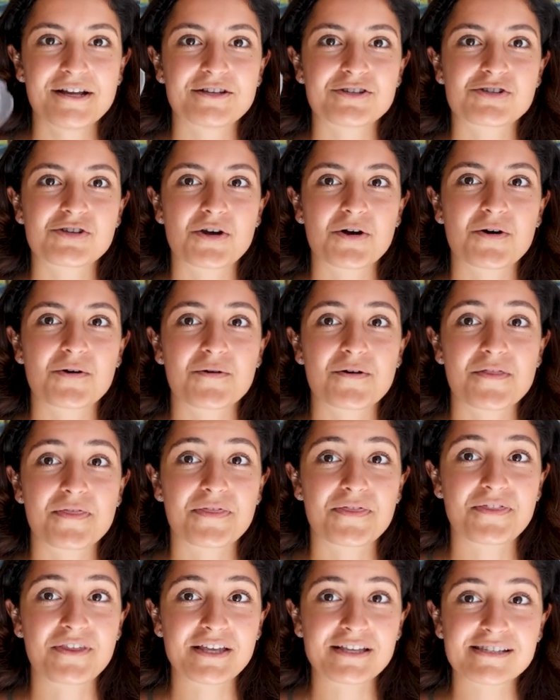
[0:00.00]
So
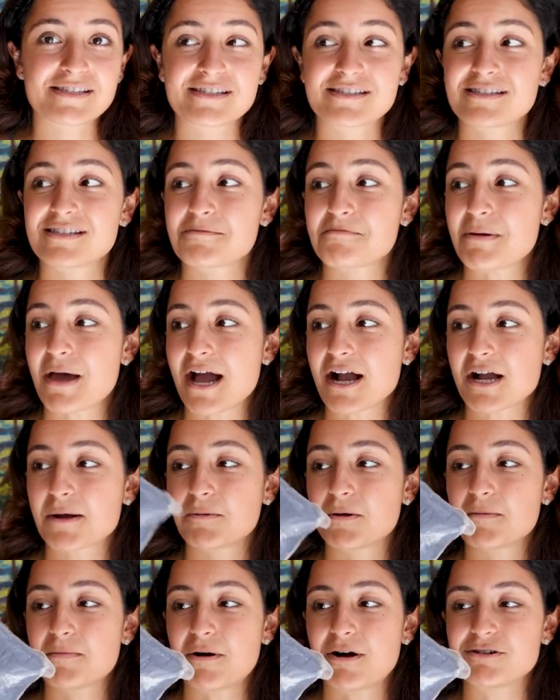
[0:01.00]
this
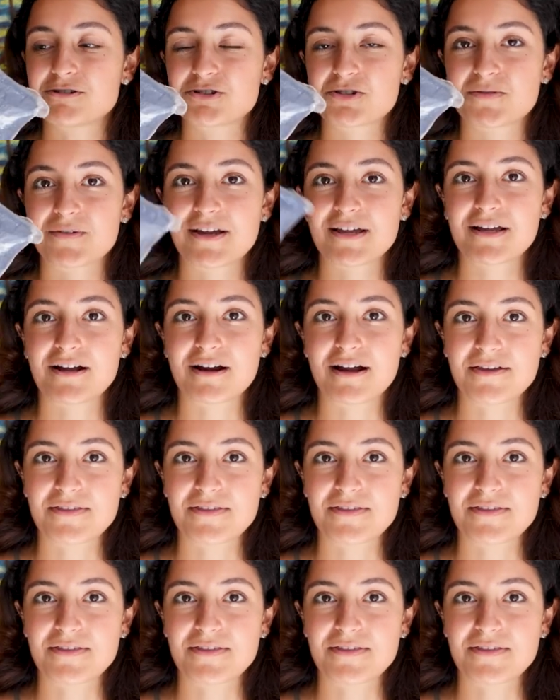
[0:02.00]
packable poncho right here,